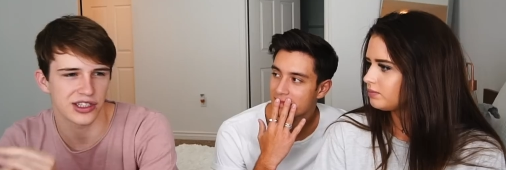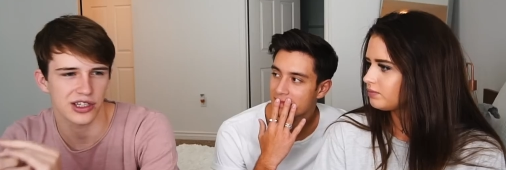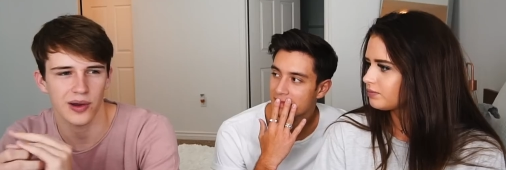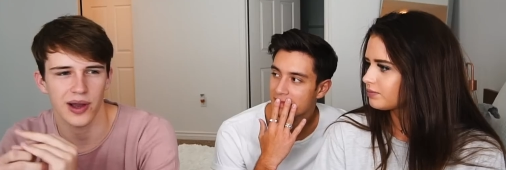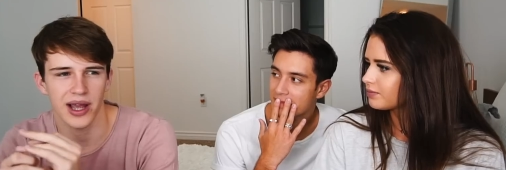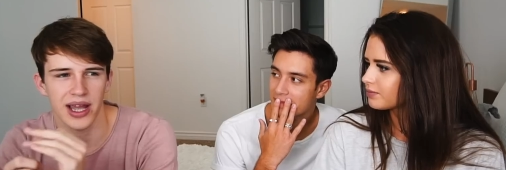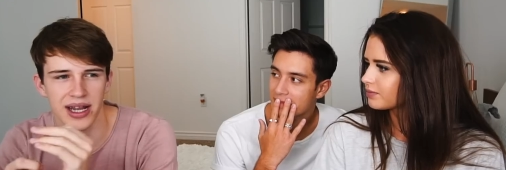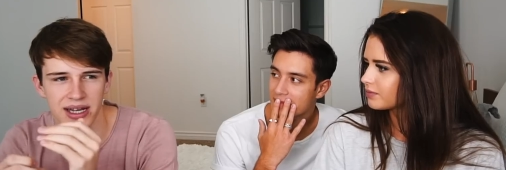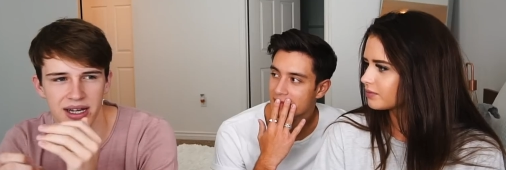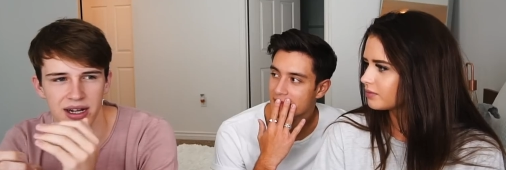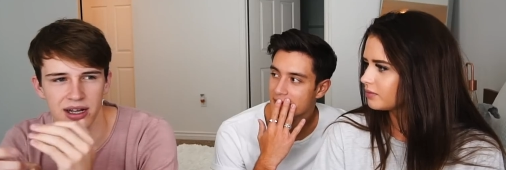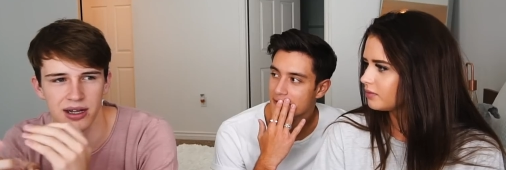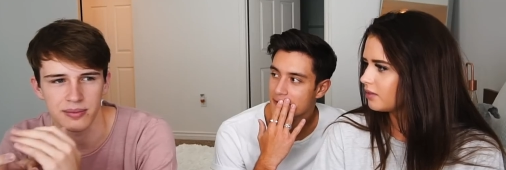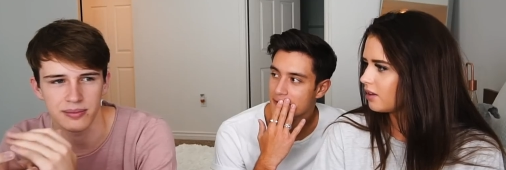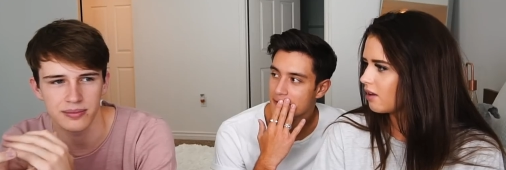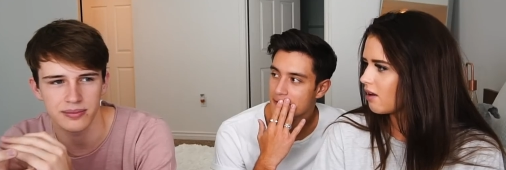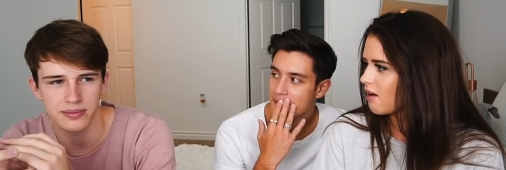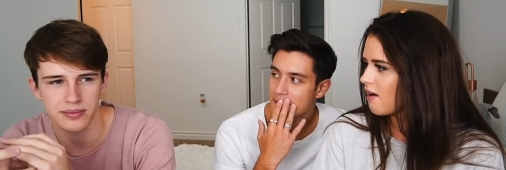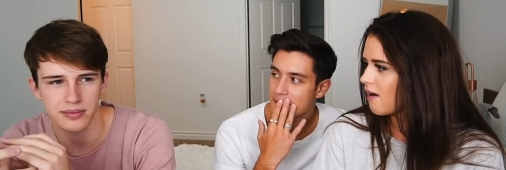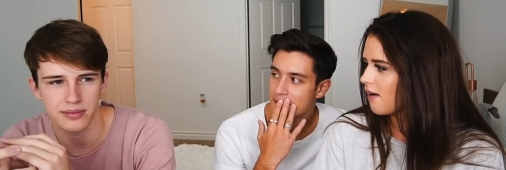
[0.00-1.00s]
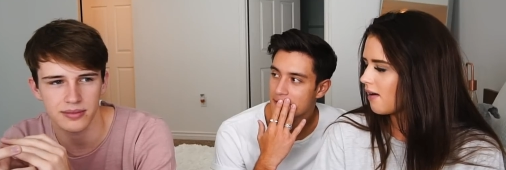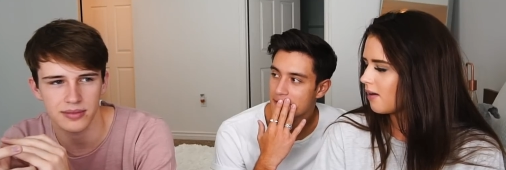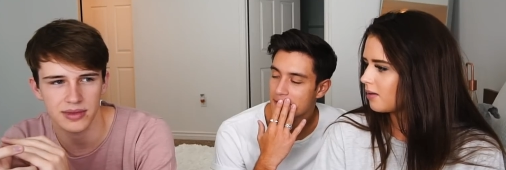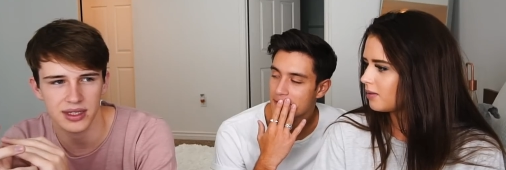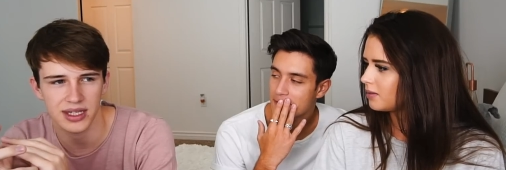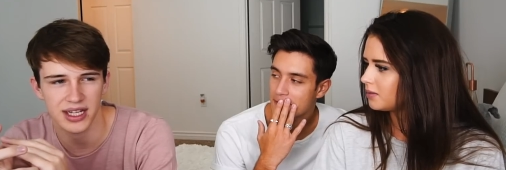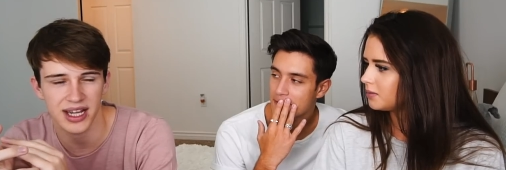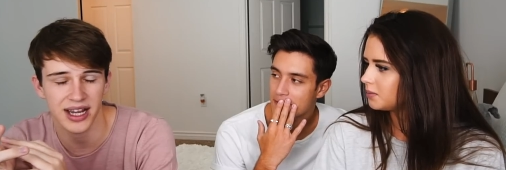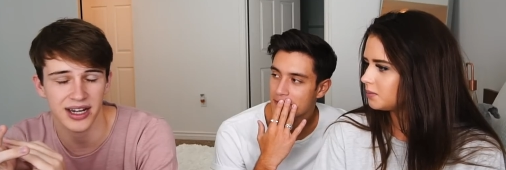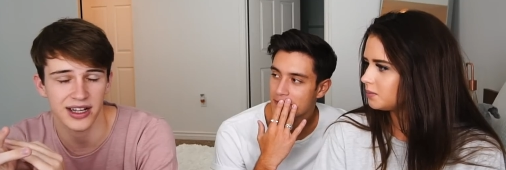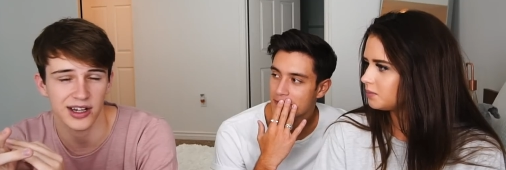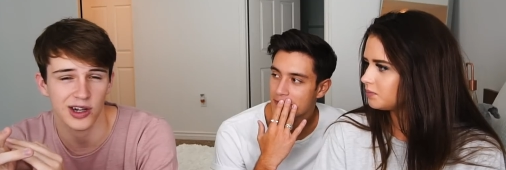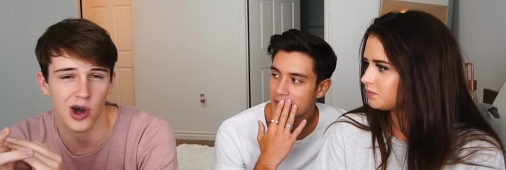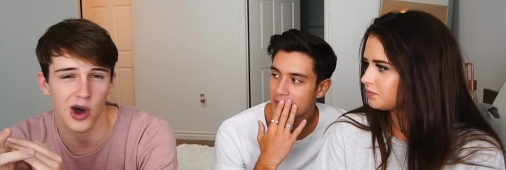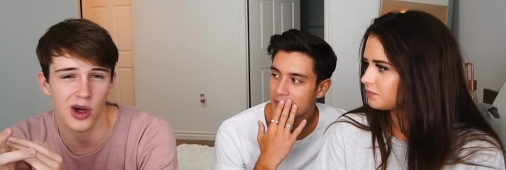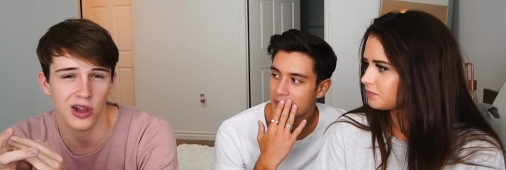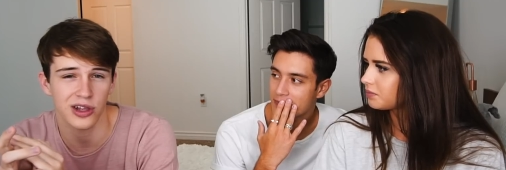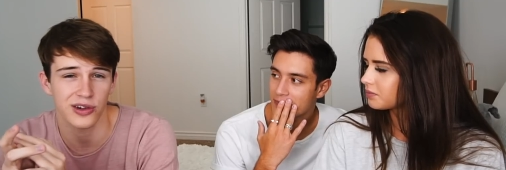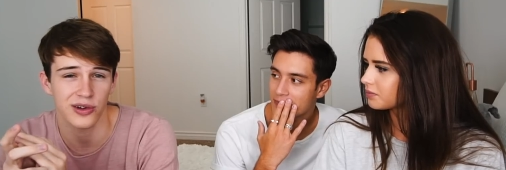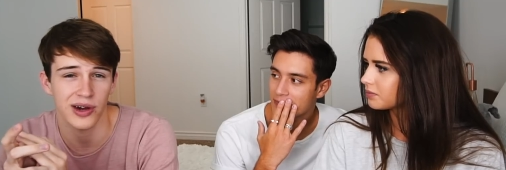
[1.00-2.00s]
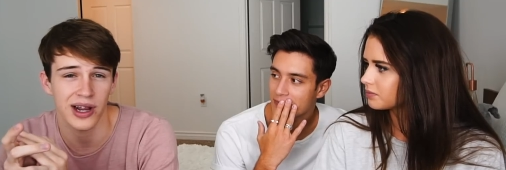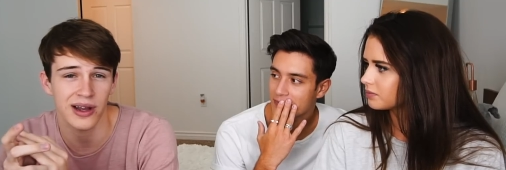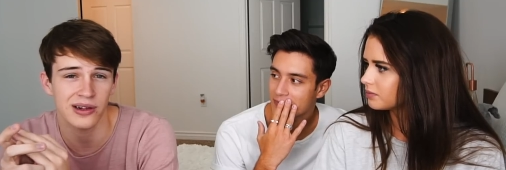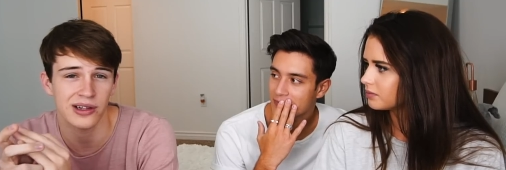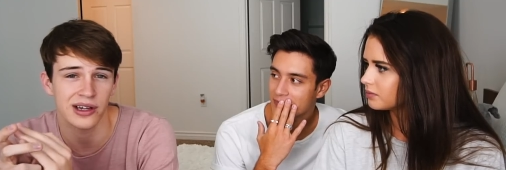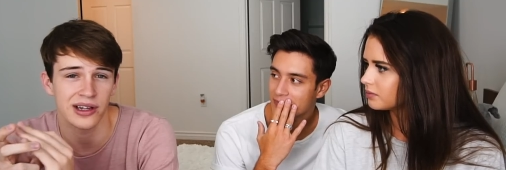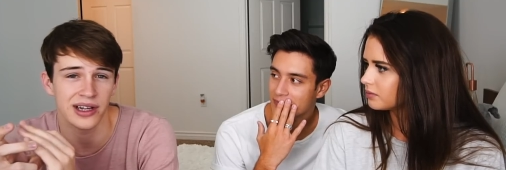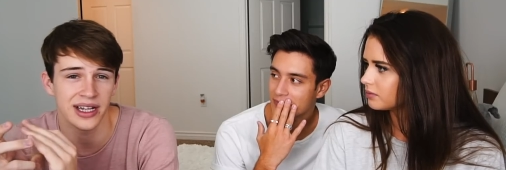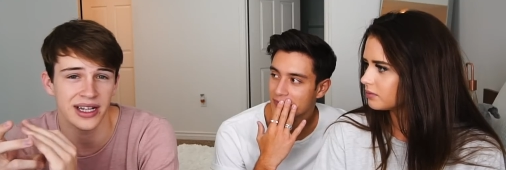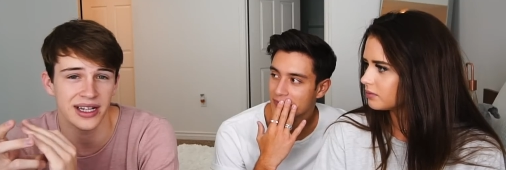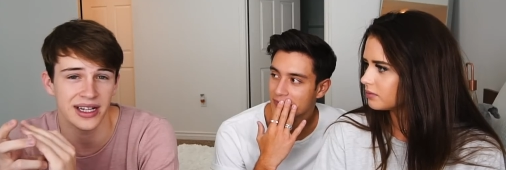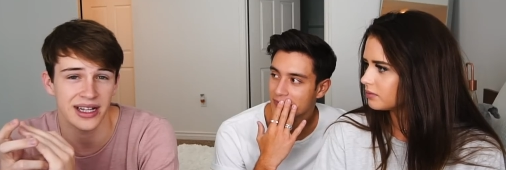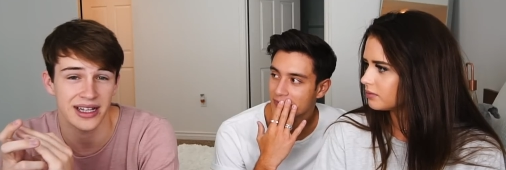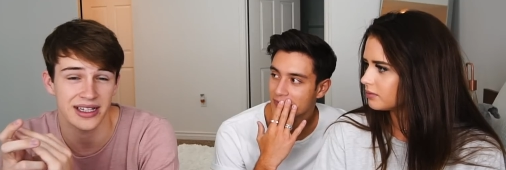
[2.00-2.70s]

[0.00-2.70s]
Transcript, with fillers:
Speaker 1: so I ended up kind of calling her out on it.